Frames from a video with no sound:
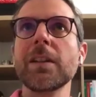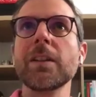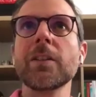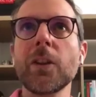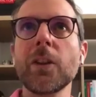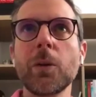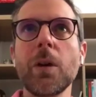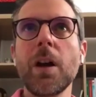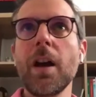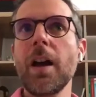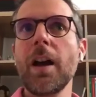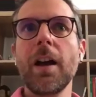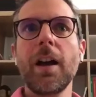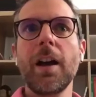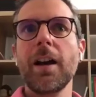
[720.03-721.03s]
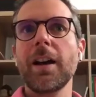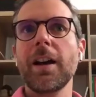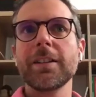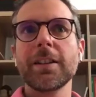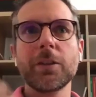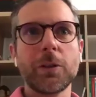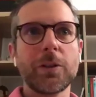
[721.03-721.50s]
So
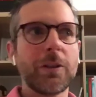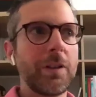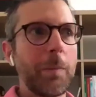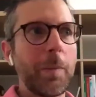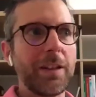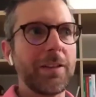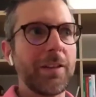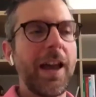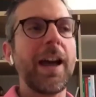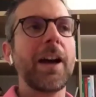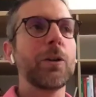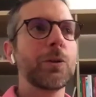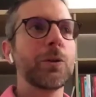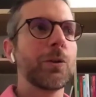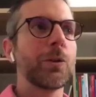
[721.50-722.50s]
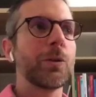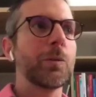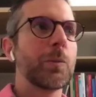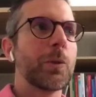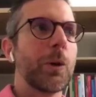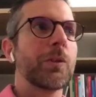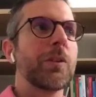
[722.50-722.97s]
that also depends how your
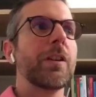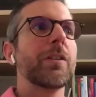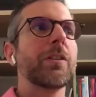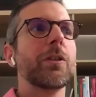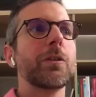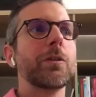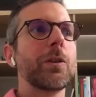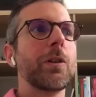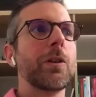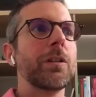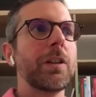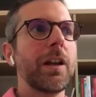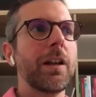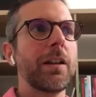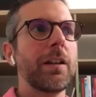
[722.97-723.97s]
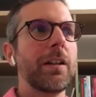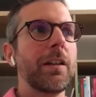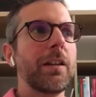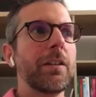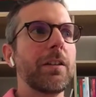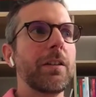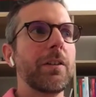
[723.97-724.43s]
process overall
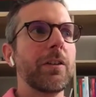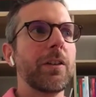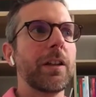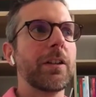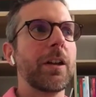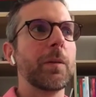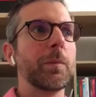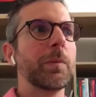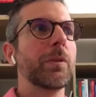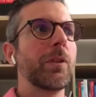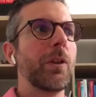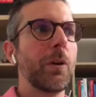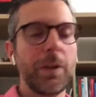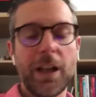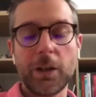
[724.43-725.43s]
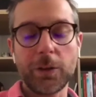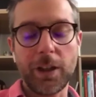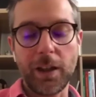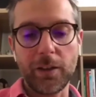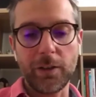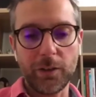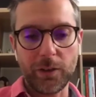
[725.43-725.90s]
is set up. So in our
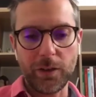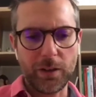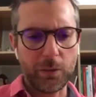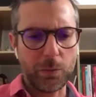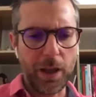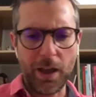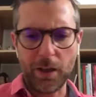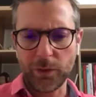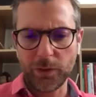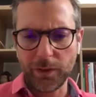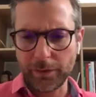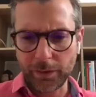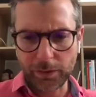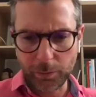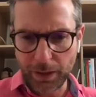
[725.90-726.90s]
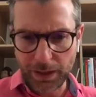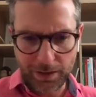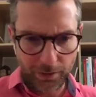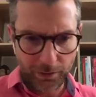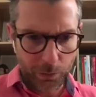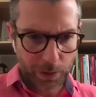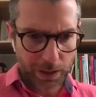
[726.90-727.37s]
case, we have several
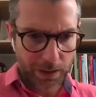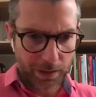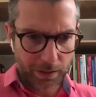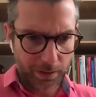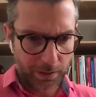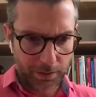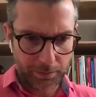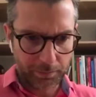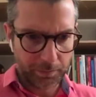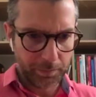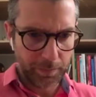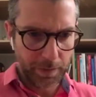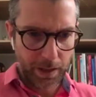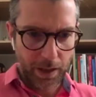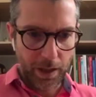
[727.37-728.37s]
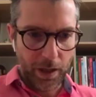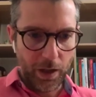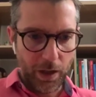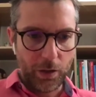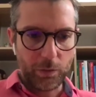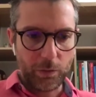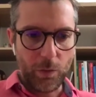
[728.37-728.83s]
meetings a week.
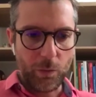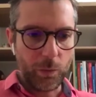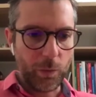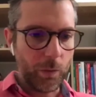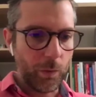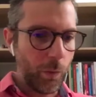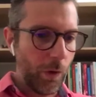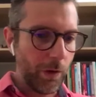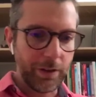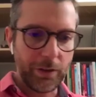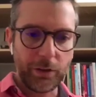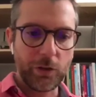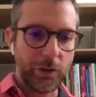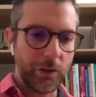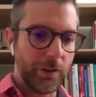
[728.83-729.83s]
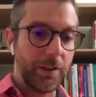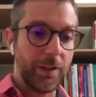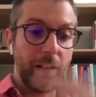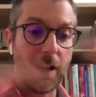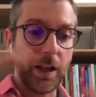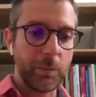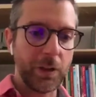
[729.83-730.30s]
One is just an
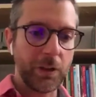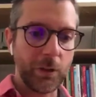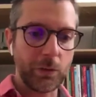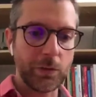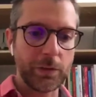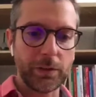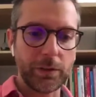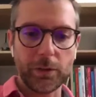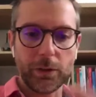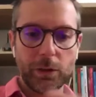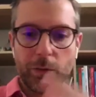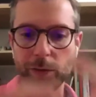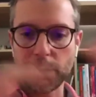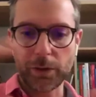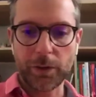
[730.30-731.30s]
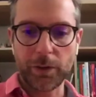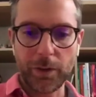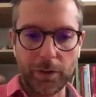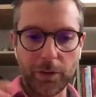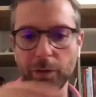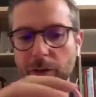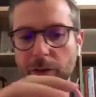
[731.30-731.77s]
alignment all over
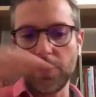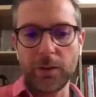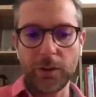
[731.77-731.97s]
C